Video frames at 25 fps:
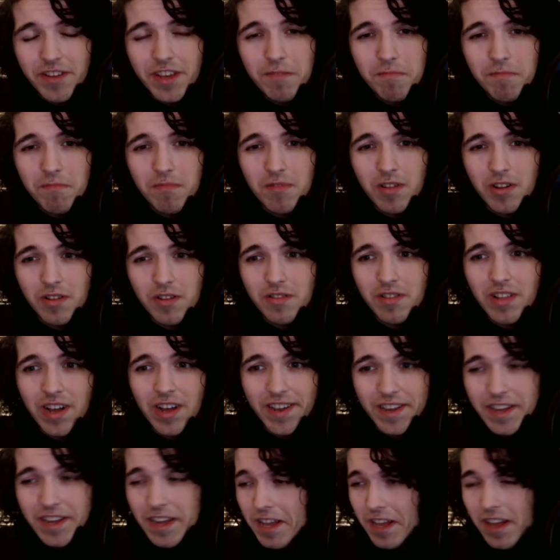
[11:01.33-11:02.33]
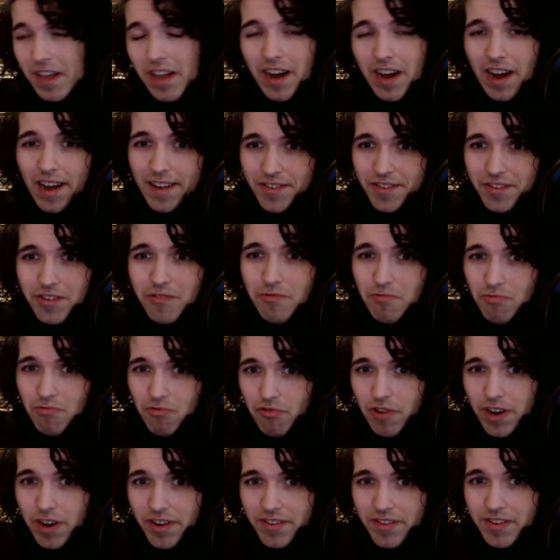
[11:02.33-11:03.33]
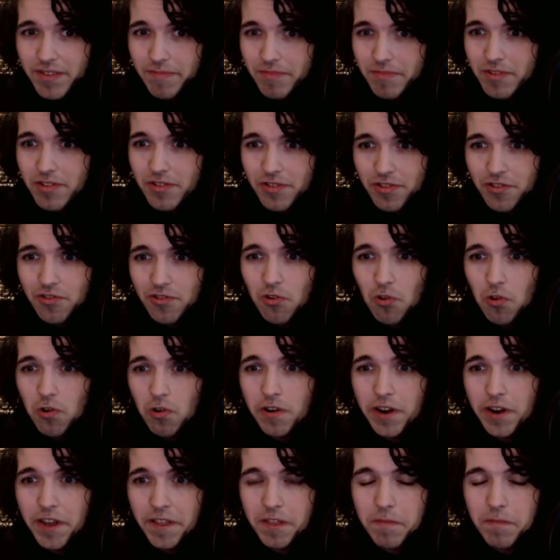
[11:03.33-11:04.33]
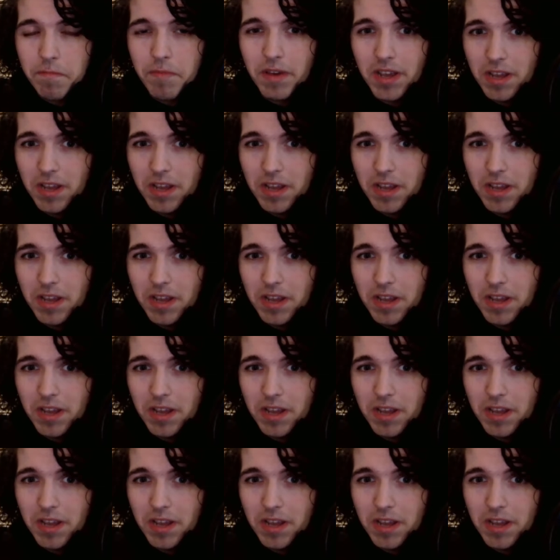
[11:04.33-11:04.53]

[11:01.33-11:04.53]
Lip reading: but I still trust him to score in the big